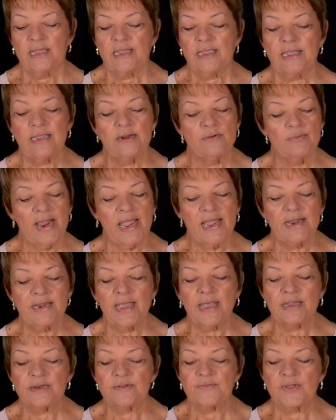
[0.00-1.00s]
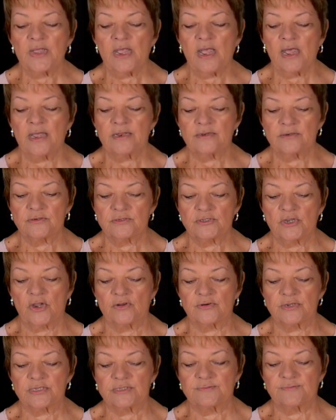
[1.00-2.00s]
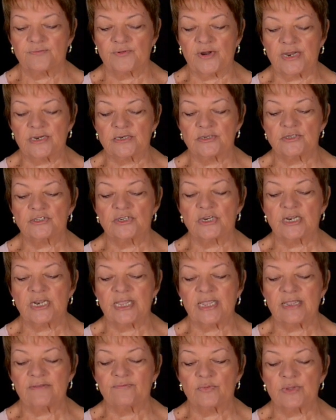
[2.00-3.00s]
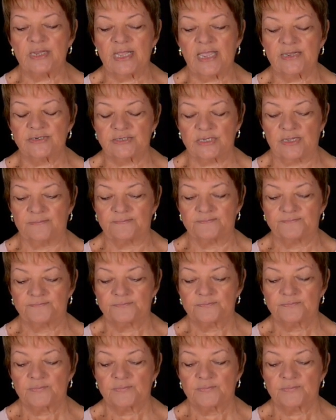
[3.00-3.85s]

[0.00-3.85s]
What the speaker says: He ran out of the hut and told his friend to leave without him.